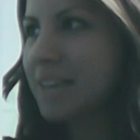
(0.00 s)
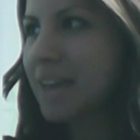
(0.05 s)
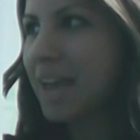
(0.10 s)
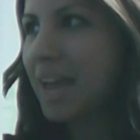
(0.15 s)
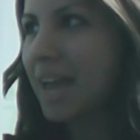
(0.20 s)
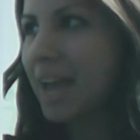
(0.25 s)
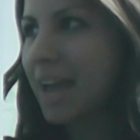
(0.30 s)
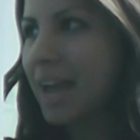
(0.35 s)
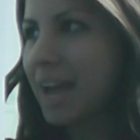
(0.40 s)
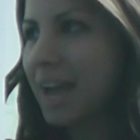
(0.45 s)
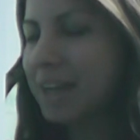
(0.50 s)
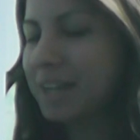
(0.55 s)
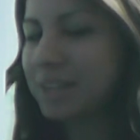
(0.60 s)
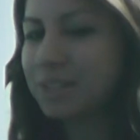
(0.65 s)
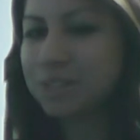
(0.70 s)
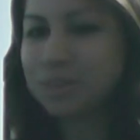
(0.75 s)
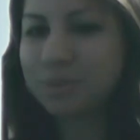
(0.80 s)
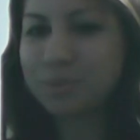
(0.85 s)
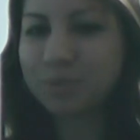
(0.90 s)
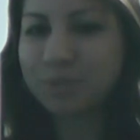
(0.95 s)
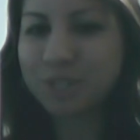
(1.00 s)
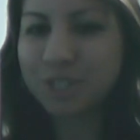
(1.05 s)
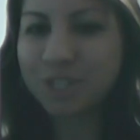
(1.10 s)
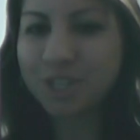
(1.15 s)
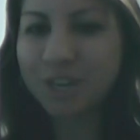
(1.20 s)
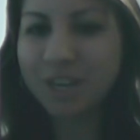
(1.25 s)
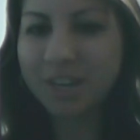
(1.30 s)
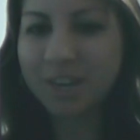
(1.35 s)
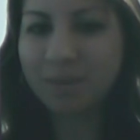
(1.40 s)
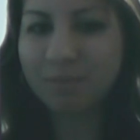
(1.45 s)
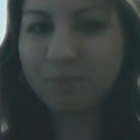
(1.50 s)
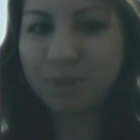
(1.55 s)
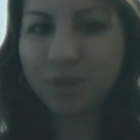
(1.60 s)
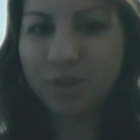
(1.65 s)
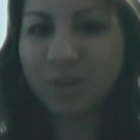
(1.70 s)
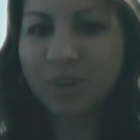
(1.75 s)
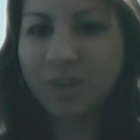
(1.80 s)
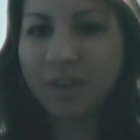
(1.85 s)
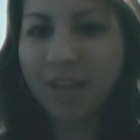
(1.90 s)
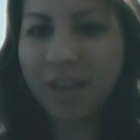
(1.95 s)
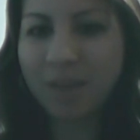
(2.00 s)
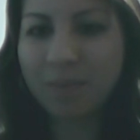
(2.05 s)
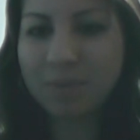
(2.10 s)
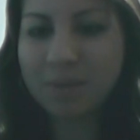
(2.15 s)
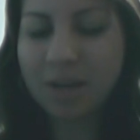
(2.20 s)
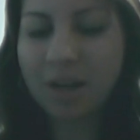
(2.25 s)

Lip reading: and we're starting up a new game